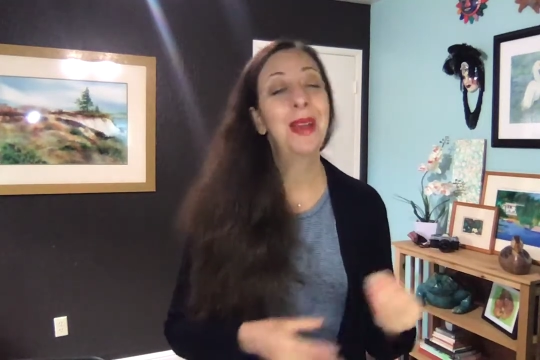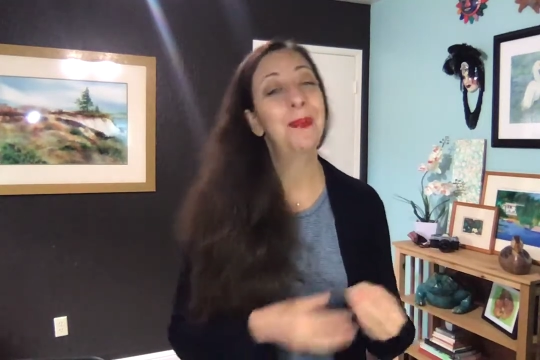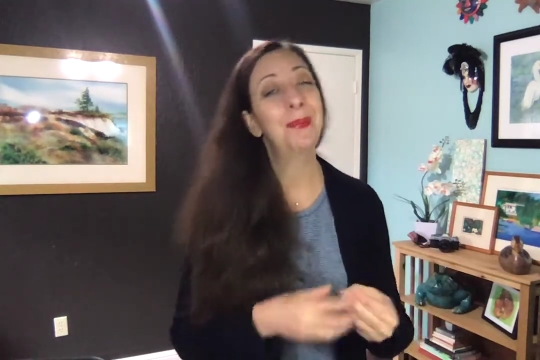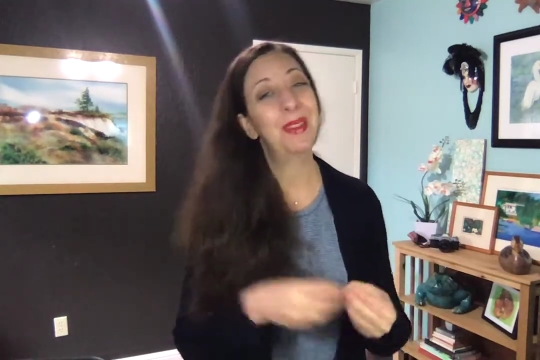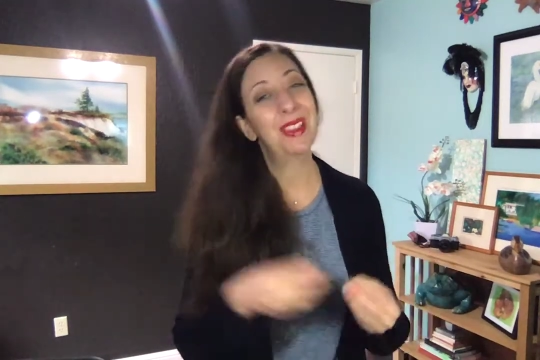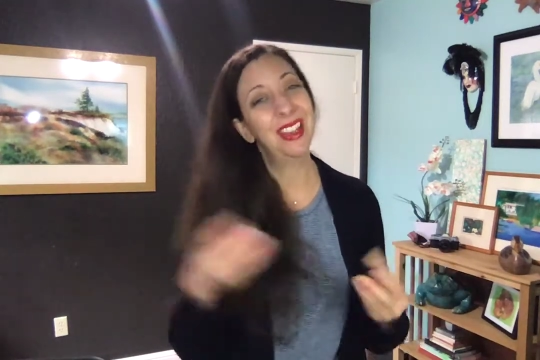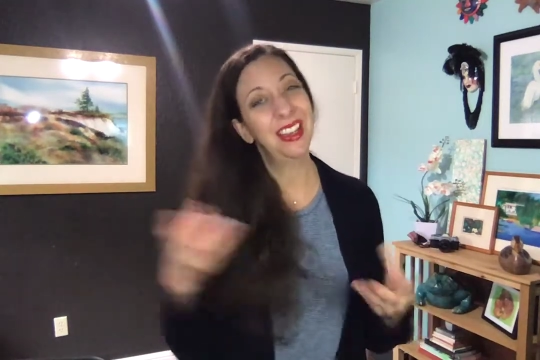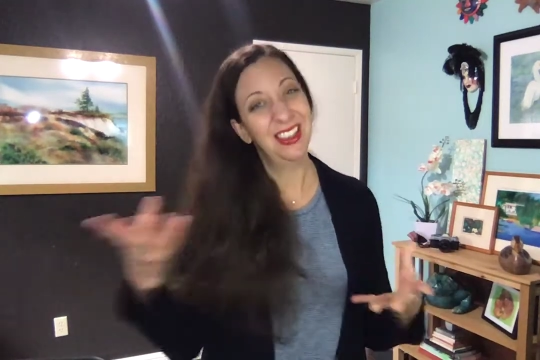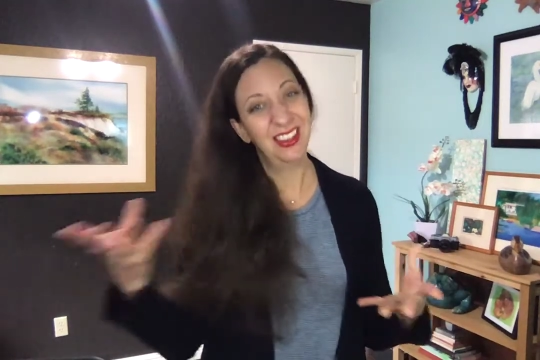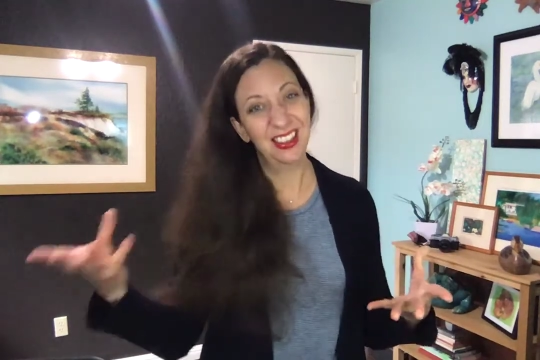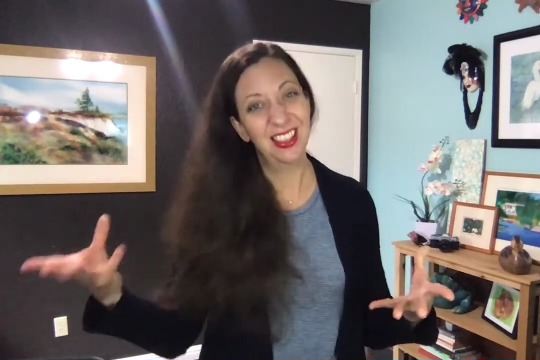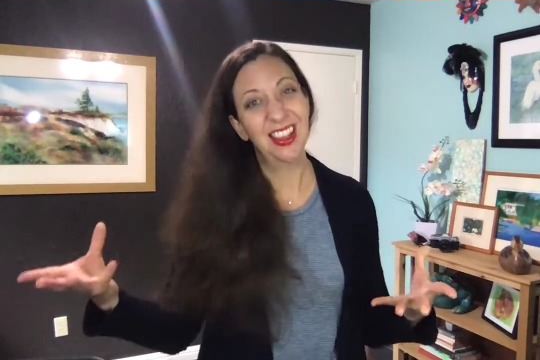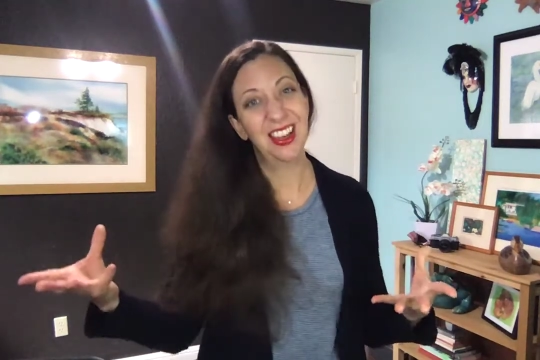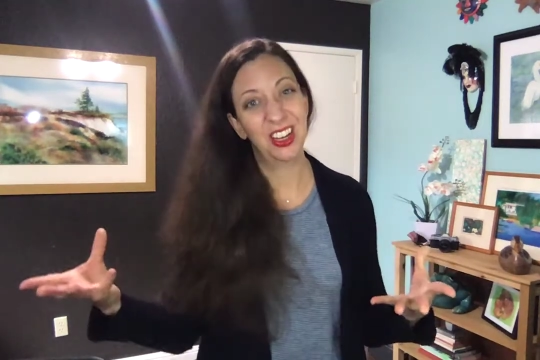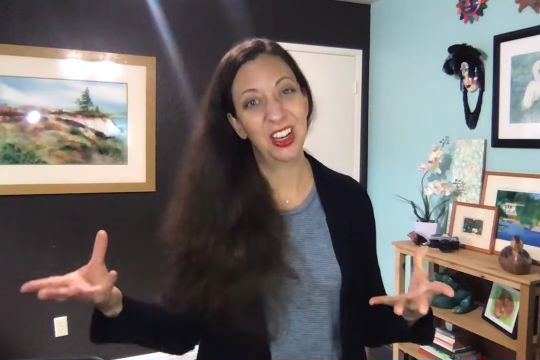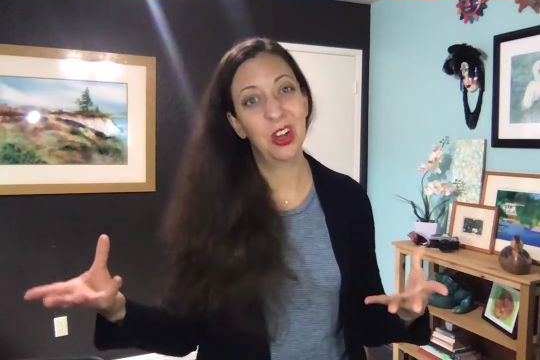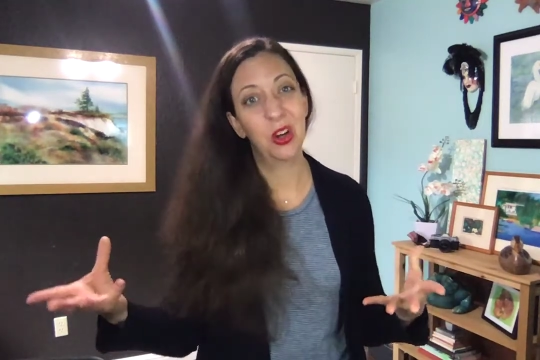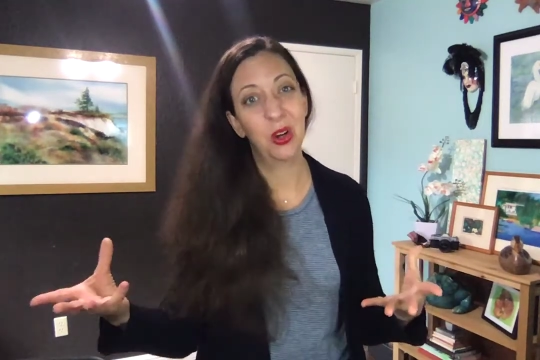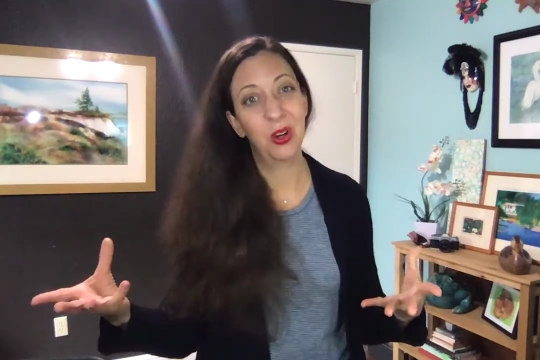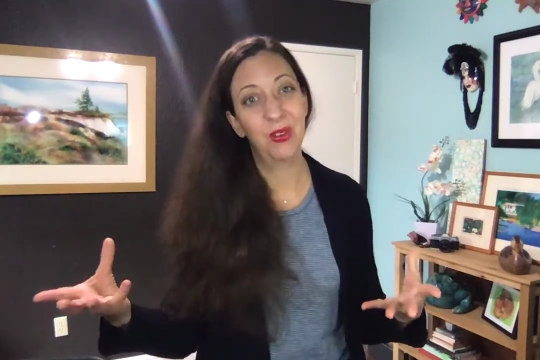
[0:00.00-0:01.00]
but then you let
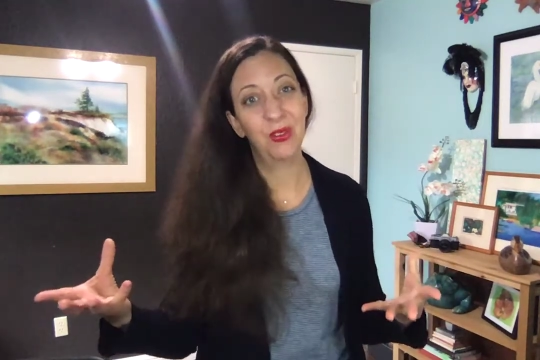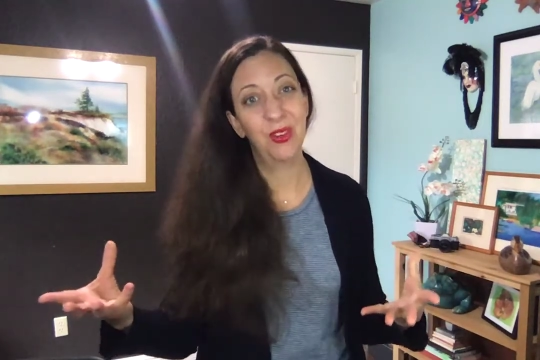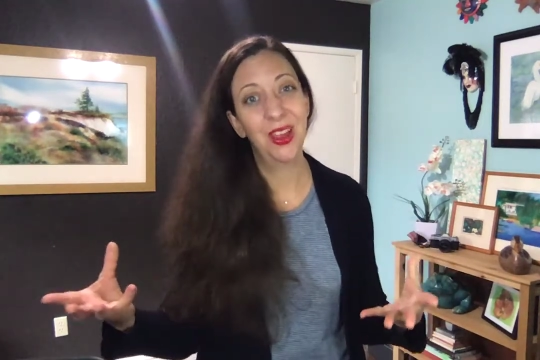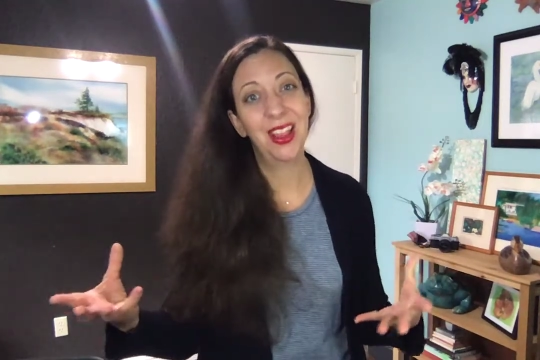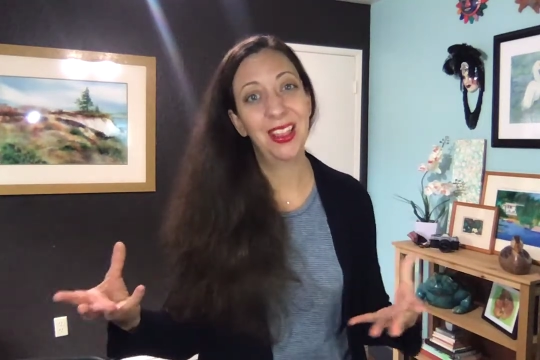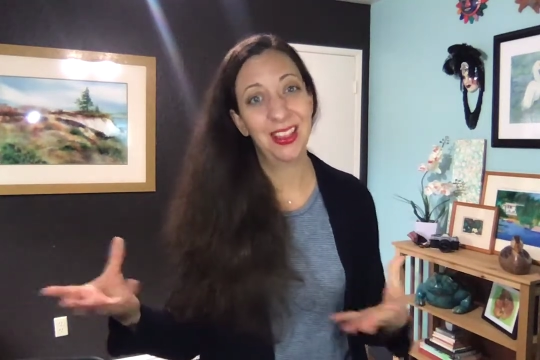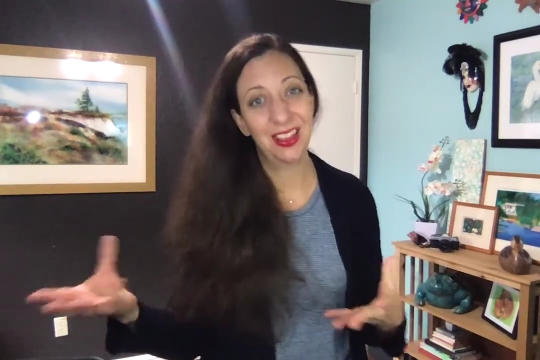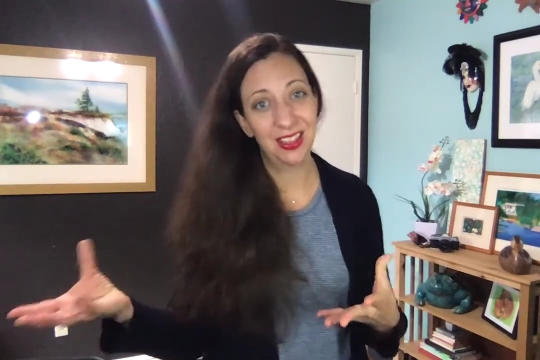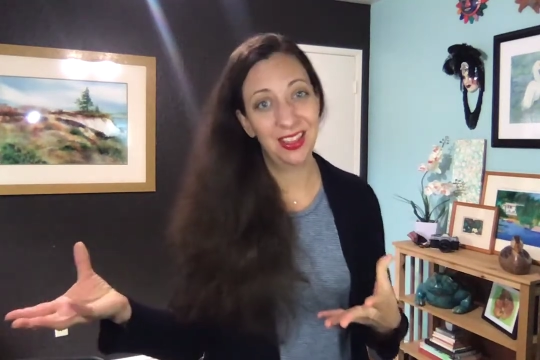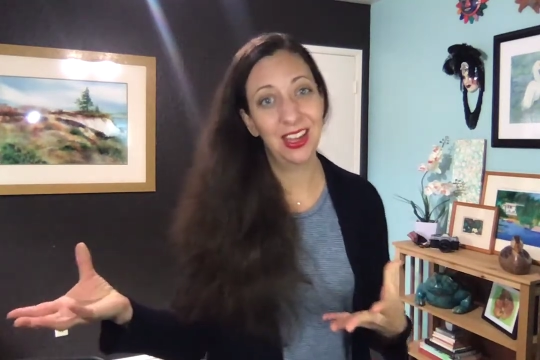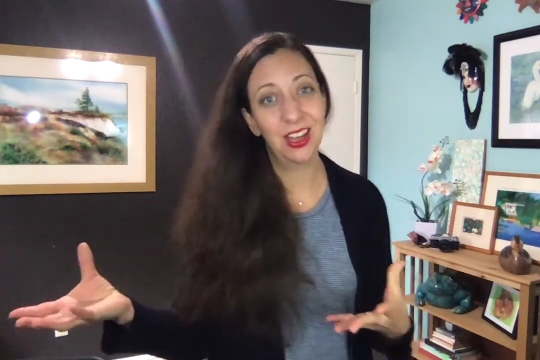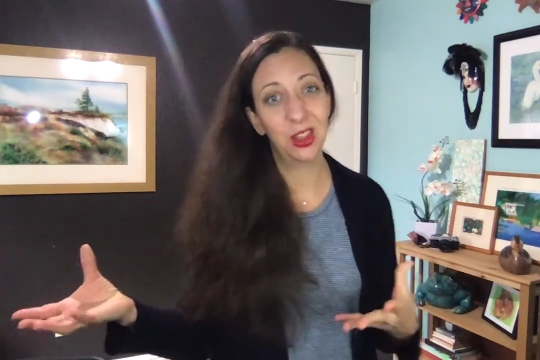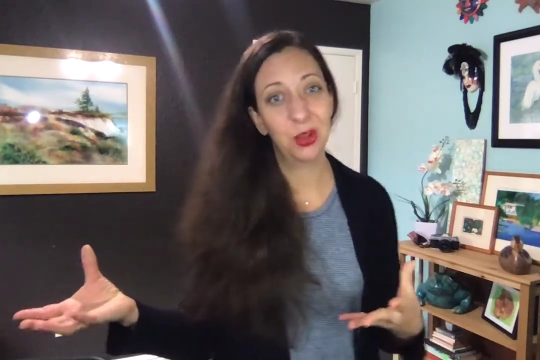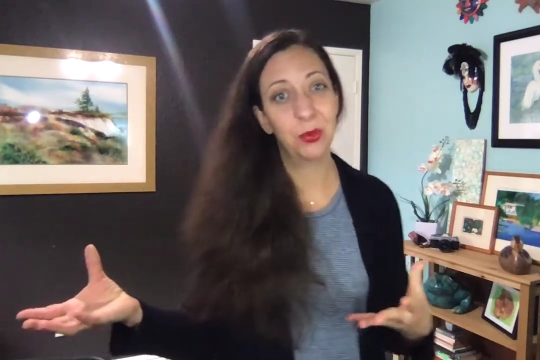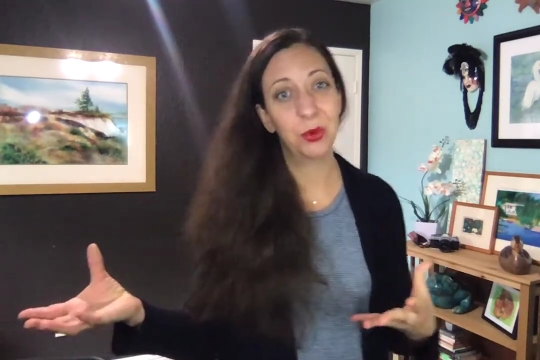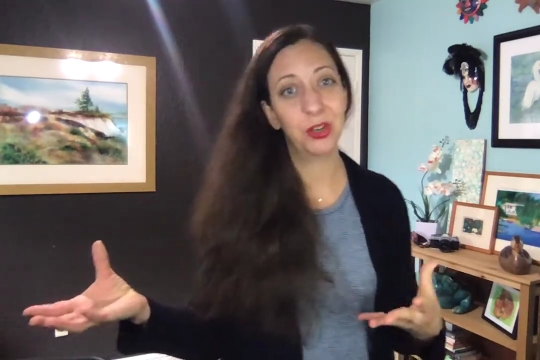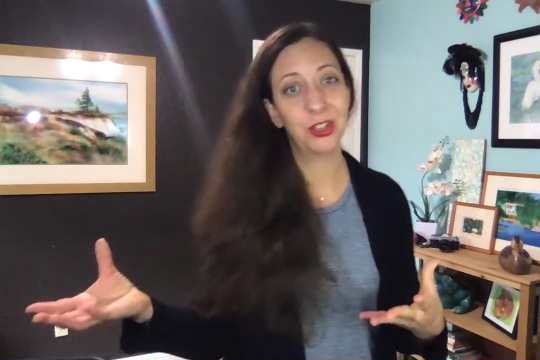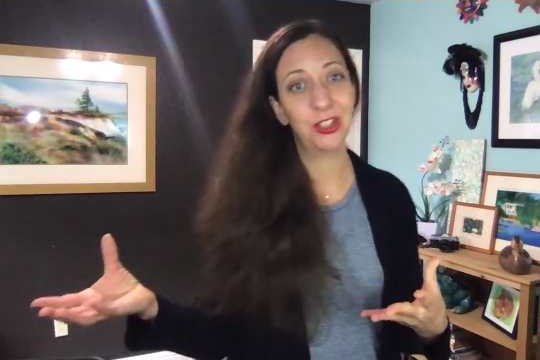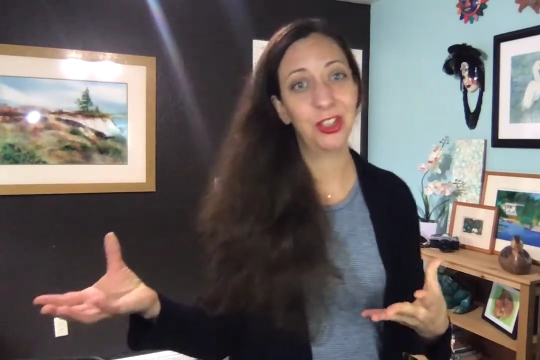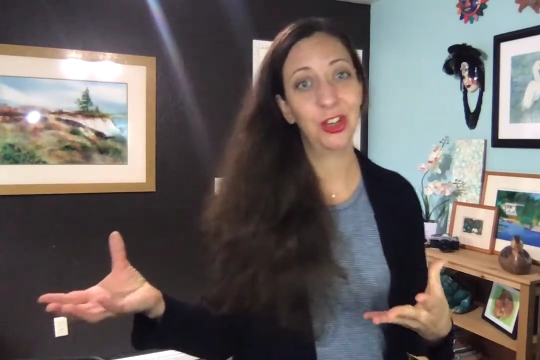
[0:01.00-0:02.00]
go of and let the other
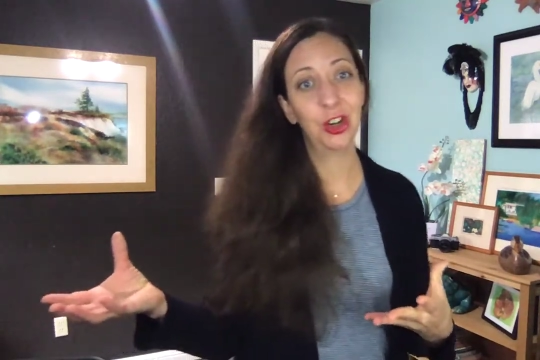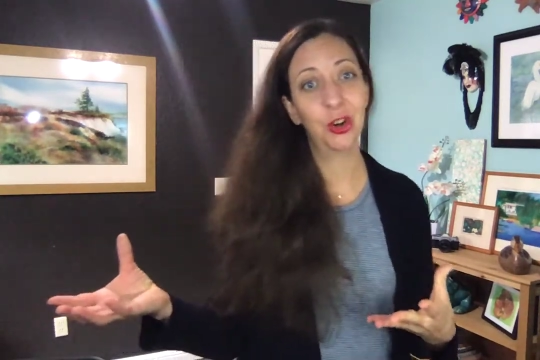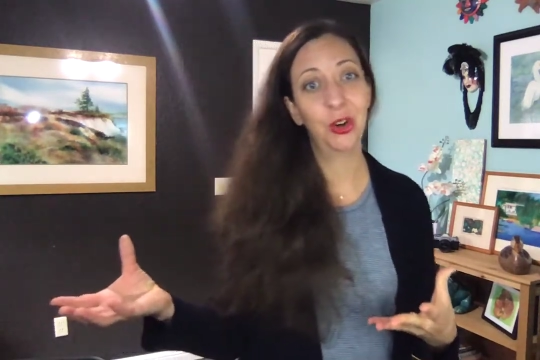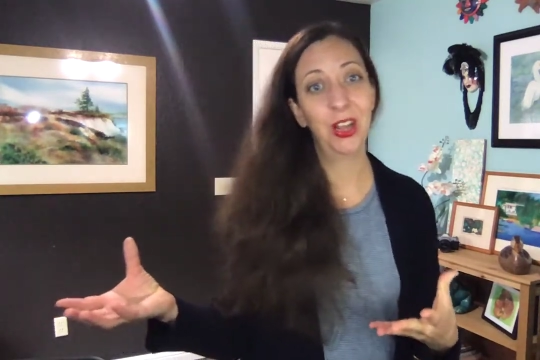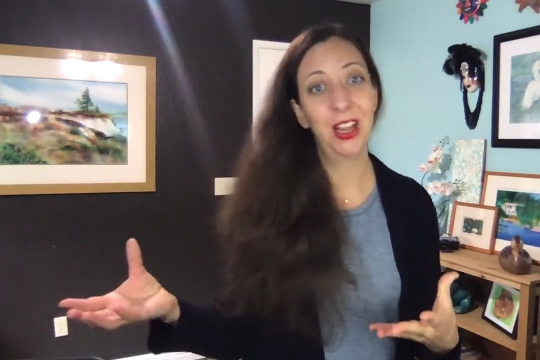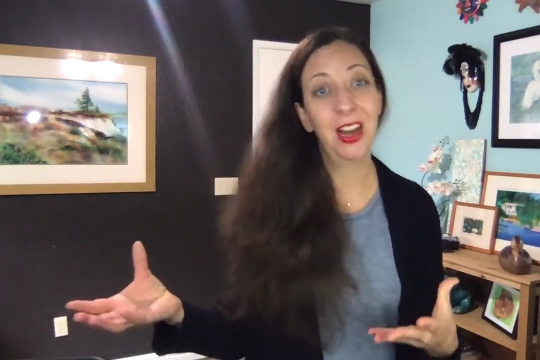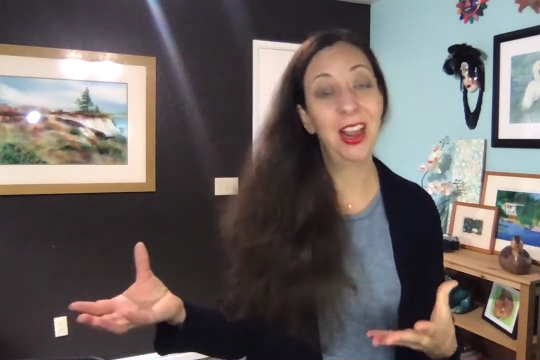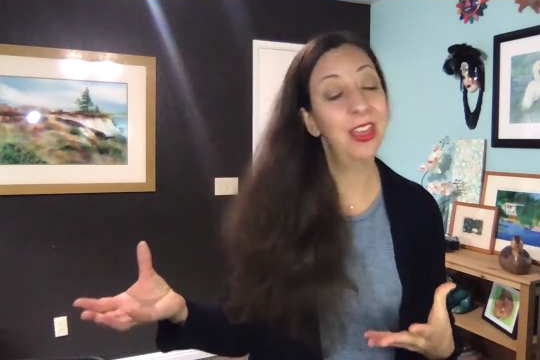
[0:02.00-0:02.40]
person own it.